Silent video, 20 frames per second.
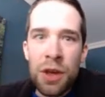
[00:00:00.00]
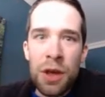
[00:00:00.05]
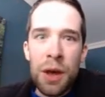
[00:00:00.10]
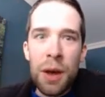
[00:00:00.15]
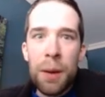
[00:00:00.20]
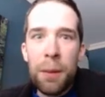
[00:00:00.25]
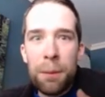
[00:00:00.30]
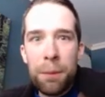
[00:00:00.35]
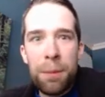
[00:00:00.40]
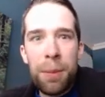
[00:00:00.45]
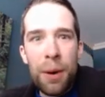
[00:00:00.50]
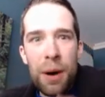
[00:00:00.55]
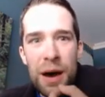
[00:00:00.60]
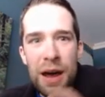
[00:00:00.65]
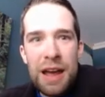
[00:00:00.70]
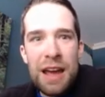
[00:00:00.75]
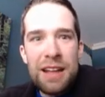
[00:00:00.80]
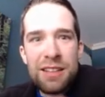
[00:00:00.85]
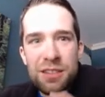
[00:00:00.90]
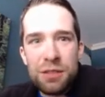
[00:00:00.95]

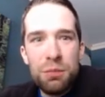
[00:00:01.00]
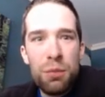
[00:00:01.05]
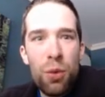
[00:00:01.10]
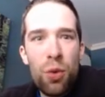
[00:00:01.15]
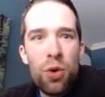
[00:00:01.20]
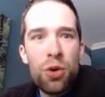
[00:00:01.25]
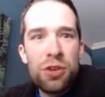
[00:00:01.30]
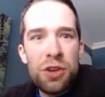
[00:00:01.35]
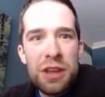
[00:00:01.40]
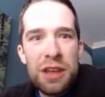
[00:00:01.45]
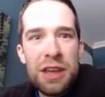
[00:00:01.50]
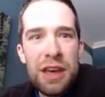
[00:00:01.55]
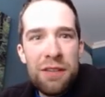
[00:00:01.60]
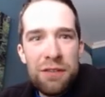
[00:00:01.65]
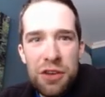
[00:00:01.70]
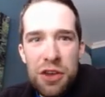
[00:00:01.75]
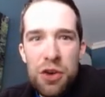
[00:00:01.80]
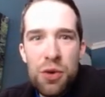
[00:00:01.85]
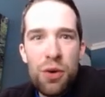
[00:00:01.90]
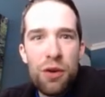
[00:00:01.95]
but it's more to give
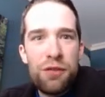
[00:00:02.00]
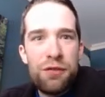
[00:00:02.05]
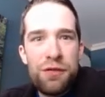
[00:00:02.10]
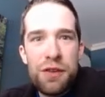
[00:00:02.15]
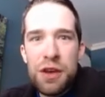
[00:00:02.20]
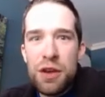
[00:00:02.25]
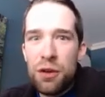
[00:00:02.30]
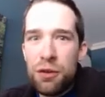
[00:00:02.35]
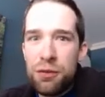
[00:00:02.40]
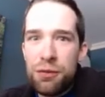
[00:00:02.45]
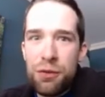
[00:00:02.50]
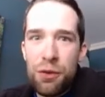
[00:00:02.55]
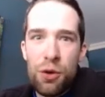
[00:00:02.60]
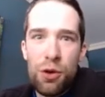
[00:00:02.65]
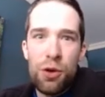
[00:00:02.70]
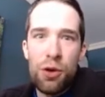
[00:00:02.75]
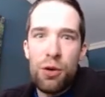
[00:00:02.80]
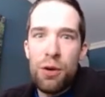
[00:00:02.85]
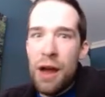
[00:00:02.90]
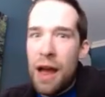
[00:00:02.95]
you a feel
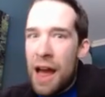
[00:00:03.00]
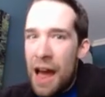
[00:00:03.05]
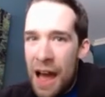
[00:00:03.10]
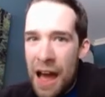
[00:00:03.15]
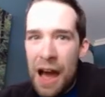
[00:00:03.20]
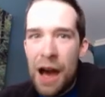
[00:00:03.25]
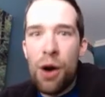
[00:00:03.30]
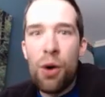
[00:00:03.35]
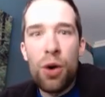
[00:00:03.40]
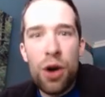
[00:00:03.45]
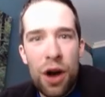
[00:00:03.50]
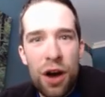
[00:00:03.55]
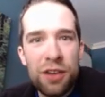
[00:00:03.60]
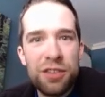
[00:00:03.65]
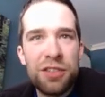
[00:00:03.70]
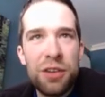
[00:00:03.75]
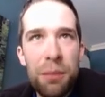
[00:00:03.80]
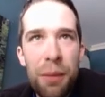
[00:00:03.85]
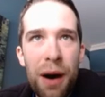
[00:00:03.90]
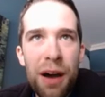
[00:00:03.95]
for how
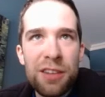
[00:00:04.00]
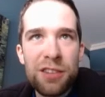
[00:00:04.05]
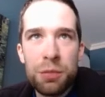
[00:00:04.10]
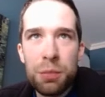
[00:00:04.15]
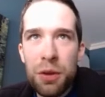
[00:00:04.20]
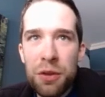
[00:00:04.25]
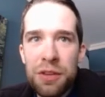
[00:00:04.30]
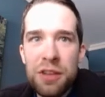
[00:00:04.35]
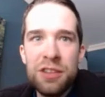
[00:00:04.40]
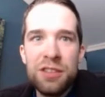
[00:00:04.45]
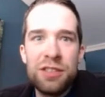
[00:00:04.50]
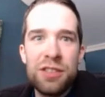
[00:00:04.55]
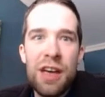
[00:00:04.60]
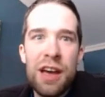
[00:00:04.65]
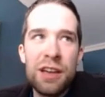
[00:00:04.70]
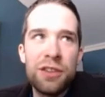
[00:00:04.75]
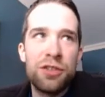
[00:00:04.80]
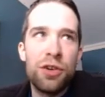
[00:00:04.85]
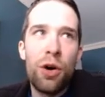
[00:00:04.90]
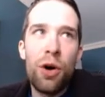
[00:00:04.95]
customizable these
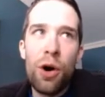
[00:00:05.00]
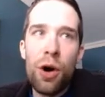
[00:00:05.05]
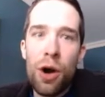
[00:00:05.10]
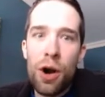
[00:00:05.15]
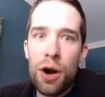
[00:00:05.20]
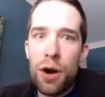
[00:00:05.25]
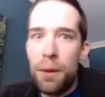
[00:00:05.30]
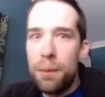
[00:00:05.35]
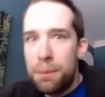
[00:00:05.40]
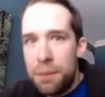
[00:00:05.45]
things are.